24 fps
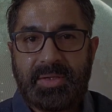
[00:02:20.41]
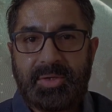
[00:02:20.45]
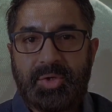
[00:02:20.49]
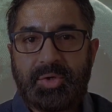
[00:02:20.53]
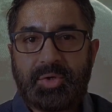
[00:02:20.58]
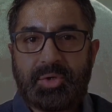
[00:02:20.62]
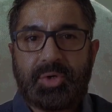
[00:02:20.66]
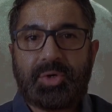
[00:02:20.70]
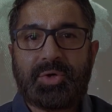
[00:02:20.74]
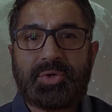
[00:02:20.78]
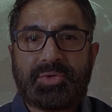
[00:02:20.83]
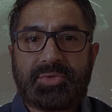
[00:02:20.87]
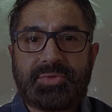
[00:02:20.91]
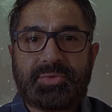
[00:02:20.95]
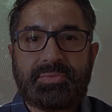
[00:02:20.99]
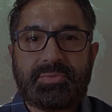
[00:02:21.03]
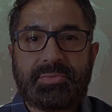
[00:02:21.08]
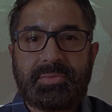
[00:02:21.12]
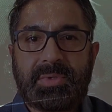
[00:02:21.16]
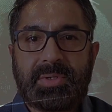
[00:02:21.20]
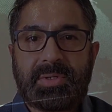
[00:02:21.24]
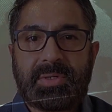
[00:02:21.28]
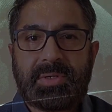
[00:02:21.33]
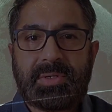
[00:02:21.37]
You go
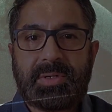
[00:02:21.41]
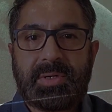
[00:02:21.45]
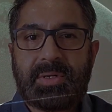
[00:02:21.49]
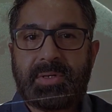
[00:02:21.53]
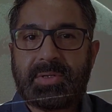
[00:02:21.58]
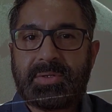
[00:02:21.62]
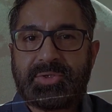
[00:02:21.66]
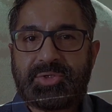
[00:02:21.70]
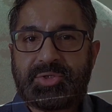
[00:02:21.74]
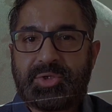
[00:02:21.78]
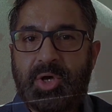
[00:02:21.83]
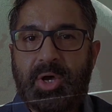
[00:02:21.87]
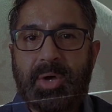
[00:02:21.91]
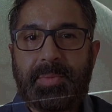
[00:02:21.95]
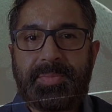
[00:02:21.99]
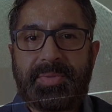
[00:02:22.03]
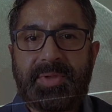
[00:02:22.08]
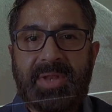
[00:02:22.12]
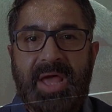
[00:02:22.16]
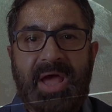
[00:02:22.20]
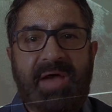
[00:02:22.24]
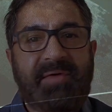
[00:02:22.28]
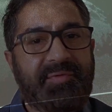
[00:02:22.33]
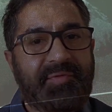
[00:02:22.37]
to a shop in
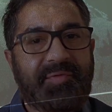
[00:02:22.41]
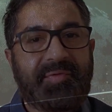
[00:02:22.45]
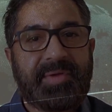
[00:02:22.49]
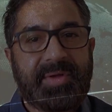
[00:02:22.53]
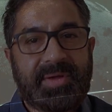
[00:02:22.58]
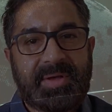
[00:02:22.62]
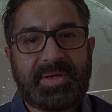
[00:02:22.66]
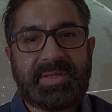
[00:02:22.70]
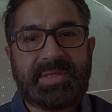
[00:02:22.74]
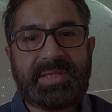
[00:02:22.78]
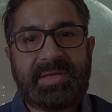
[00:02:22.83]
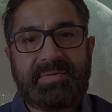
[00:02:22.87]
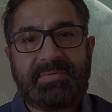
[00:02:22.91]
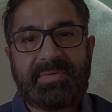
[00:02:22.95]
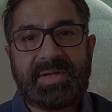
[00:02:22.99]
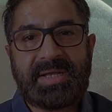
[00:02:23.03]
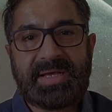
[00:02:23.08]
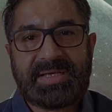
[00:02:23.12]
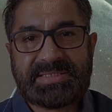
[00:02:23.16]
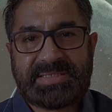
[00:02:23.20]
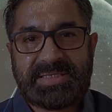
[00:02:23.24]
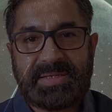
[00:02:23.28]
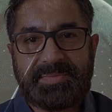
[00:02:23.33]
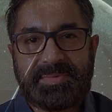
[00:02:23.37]
Africa, they will
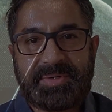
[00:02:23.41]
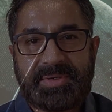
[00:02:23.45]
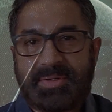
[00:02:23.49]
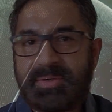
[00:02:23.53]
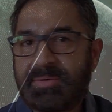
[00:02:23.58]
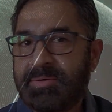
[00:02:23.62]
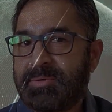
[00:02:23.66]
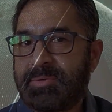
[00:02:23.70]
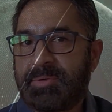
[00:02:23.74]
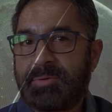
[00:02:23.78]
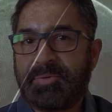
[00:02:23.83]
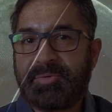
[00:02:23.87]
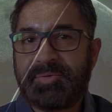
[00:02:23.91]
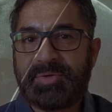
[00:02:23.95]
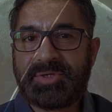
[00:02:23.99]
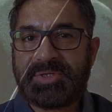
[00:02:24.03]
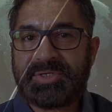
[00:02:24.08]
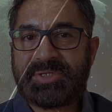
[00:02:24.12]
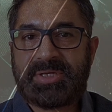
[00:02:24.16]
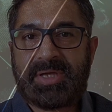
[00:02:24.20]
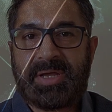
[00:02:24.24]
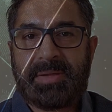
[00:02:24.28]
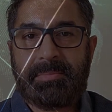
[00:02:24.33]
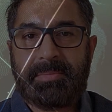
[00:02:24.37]
accept it. You go to a
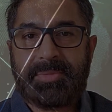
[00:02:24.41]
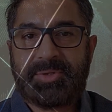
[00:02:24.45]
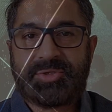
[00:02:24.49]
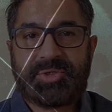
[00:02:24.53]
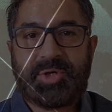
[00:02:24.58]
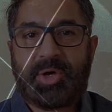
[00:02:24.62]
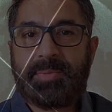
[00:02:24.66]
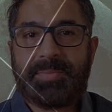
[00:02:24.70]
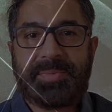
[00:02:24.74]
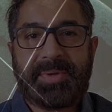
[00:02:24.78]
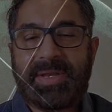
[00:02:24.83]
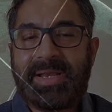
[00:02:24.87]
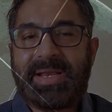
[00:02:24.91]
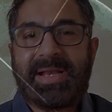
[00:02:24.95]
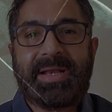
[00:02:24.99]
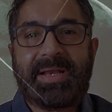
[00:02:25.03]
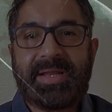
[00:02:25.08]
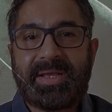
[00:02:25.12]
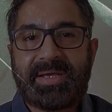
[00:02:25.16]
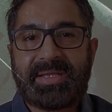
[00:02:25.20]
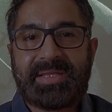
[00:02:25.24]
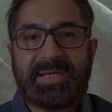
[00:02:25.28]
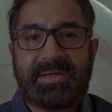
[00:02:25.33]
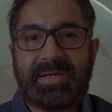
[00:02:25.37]
shop in
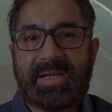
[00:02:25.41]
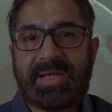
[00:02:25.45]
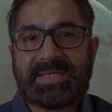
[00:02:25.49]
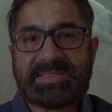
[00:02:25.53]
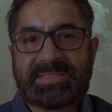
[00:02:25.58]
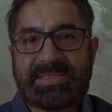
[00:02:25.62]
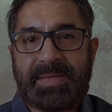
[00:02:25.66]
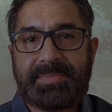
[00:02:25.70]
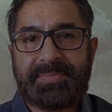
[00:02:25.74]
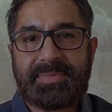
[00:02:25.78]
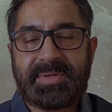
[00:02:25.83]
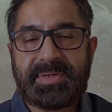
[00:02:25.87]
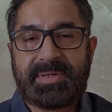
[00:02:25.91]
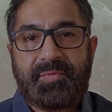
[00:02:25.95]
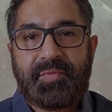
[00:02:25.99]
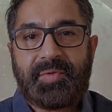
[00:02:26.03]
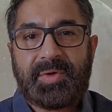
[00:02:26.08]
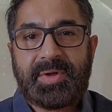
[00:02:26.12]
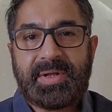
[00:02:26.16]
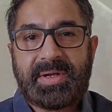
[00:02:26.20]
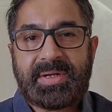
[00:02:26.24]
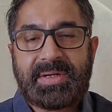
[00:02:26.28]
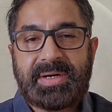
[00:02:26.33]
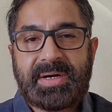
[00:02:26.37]
India, they will accept it.
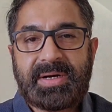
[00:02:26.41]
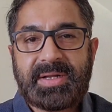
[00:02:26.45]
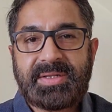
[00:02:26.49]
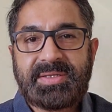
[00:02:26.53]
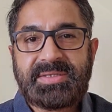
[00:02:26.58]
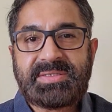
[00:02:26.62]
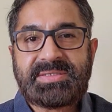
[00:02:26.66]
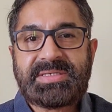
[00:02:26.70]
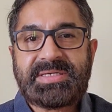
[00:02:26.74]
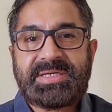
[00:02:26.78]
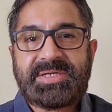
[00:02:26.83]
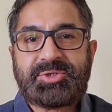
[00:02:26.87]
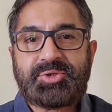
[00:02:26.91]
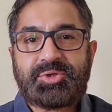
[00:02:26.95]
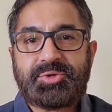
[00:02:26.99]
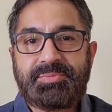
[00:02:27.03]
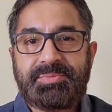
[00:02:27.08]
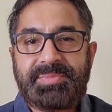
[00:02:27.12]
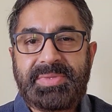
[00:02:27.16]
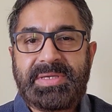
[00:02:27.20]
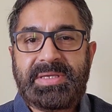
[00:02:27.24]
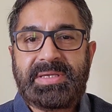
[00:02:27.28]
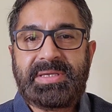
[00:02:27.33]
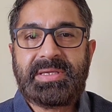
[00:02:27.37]
For a currency to
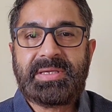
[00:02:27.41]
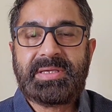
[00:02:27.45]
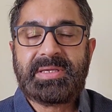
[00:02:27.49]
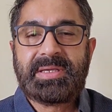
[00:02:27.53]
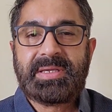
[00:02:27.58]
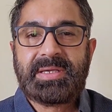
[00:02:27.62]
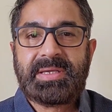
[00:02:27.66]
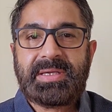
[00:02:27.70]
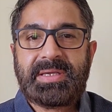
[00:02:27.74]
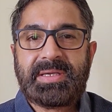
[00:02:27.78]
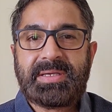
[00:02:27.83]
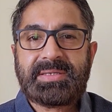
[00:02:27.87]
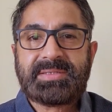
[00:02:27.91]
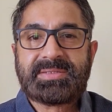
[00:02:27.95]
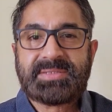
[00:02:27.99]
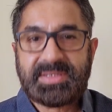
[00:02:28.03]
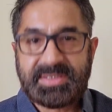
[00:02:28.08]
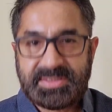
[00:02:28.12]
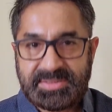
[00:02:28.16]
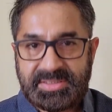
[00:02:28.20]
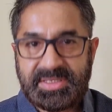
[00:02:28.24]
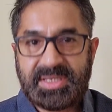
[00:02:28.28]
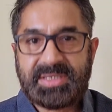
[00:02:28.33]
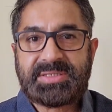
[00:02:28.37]
be
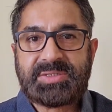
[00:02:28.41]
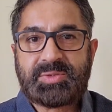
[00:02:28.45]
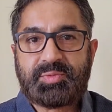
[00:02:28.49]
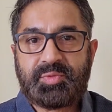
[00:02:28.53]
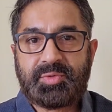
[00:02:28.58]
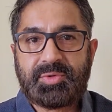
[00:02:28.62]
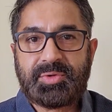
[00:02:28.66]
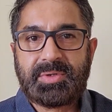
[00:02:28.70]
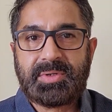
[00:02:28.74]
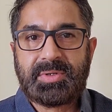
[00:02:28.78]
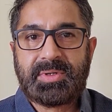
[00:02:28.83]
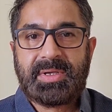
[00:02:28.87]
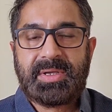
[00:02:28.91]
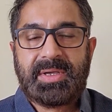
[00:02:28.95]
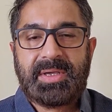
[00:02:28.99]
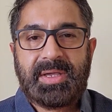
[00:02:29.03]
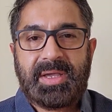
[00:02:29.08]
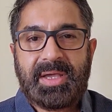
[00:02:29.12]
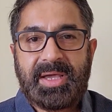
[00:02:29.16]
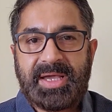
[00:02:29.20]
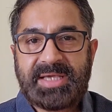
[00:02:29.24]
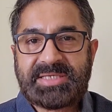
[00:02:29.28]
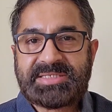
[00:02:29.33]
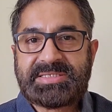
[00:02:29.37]
successful,
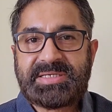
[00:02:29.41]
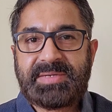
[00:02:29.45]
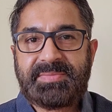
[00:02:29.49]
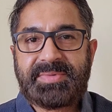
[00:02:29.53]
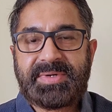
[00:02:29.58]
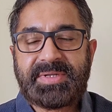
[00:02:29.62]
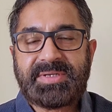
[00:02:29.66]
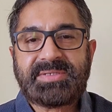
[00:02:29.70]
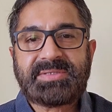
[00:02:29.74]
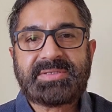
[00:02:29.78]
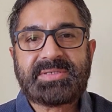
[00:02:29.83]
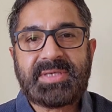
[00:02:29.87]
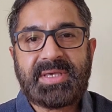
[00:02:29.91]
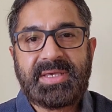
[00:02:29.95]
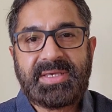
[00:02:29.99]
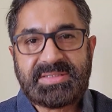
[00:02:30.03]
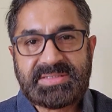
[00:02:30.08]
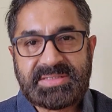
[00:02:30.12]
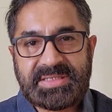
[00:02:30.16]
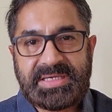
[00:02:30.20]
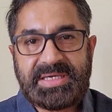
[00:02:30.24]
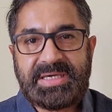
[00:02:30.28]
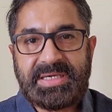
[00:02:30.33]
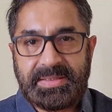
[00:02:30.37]
acceptance is
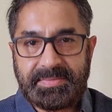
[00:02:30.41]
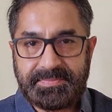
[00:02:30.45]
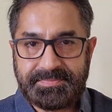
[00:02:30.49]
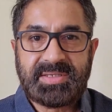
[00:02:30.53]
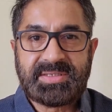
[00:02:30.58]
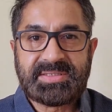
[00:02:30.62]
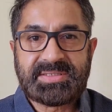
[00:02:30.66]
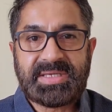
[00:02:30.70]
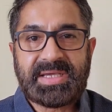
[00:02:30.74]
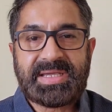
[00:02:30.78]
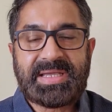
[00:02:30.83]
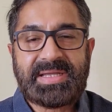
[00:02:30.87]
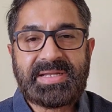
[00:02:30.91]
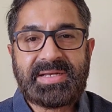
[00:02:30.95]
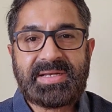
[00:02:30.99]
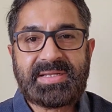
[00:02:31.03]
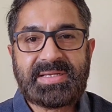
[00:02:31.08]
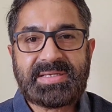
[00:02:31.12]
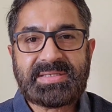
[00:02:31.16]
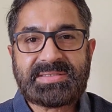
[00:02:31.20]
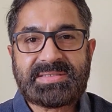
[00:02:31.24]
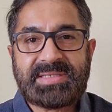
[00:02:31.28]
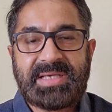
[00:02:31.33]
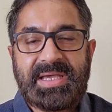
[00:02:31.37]
key. Second
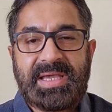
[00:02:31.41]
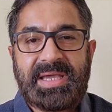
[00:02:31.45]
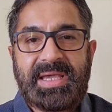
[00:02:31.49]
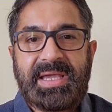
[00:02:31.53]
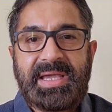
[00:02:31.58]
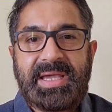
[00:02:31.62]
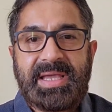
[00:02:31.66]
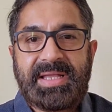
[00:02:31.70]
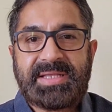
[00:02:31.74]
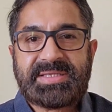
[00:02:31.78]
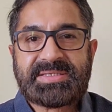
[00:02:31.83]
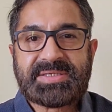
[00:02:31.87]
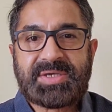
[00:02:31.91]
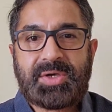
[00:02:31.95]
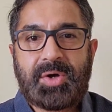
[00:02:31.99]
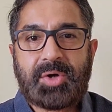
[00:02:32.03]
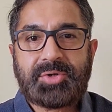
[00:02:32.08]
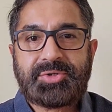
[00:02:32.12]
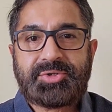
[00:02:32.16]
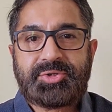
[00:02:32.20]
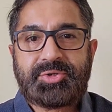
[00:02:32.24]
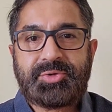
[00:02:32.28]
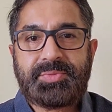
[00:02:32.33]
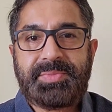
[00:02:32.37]
is, it's
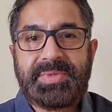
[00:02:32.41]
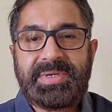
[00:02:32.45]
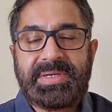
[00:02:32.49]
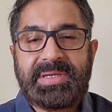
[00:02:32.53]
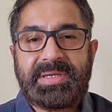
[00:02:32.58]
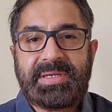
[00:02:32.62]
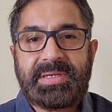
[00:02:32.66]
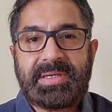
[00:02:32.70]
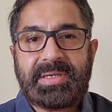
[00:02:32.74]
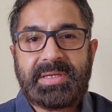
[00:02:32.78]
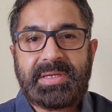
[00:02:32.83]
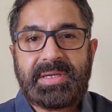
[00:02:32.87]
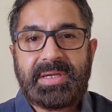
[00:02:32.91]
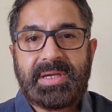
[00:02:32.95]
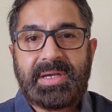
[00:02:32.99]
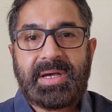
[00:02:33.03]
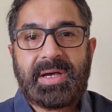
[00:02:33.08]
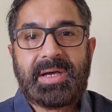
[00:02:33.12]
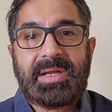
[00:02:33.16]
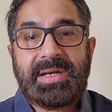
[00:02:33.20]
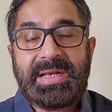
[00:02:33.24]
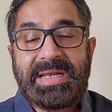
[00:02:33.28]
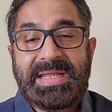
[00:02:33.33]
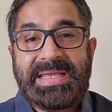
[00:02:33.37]
got to be
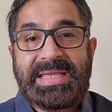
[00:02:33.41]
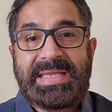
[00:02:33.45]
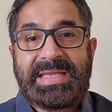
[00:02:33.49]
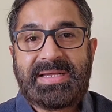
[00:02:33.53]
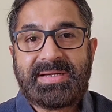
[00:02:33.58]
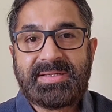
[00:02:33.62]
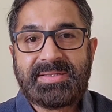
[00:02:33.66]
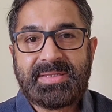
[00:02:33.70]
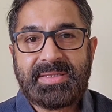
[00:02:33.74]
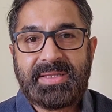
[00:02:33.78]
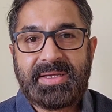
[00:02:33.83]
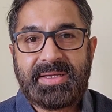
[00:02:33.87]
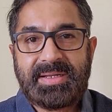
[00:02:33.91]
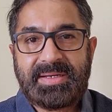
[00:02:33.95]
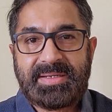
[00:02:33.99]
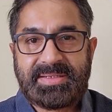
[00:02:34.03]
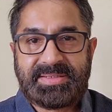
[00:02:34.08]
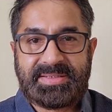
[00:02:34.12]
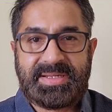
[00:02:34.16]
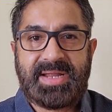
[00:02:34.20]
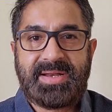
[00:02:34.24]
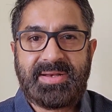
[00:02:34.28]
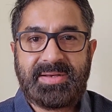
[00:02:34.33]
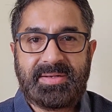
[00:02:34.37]
a legal
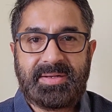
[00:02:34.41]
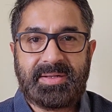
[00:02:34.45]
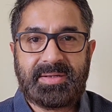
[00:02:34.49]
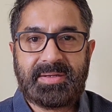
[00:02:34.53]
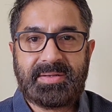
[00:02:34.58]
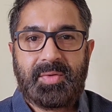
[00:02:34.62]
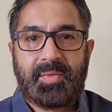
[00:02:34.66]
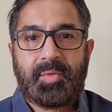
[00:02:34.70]
tender.